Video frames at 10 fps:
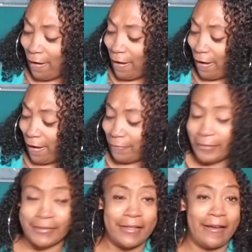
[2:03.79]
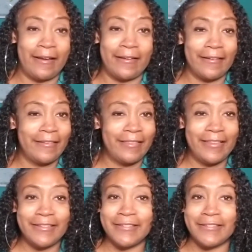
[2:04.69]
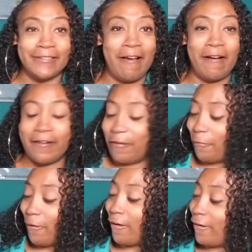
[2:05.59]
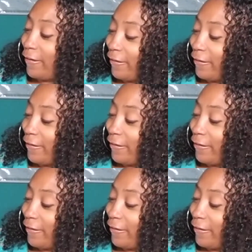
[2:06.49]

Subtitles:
I was like, this is not gonna work.